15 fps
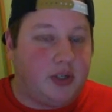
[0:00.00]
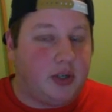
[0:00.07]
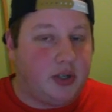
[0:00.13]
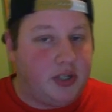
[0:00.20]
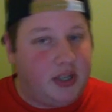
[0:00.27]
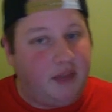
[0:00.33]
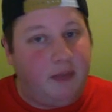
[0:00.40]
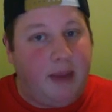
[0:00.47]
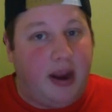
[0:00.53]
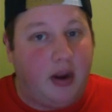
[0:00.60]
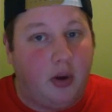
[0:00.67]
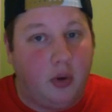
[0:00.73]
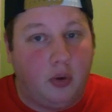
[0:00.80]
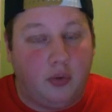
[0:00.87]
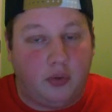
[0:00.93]
seven mana
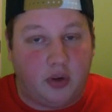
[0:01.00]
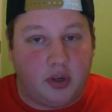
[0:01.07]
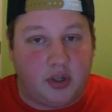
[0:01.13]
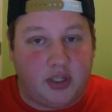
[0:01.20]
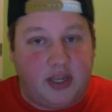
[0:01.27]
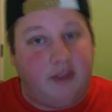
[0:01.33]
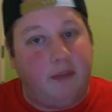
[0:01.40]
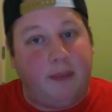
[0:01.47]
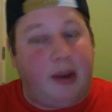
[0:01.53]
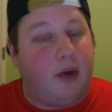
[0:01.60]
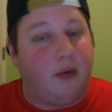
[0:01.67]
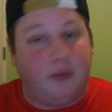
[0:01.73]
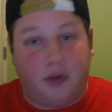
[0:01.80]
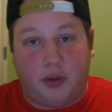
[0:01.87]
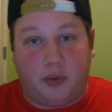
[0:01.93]
over seven power
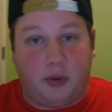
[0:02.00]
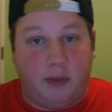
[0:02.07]
for three